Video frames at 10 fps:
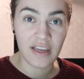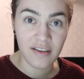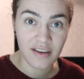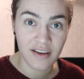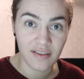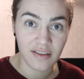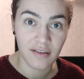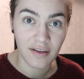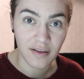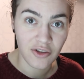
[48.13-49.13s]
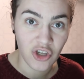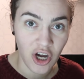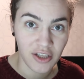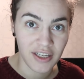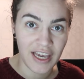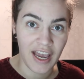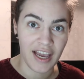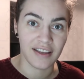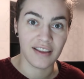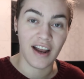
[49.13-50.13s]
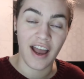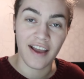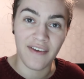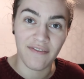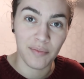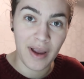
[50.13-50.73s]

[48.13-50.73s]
Easiest Chocolate Cake That I Have Ever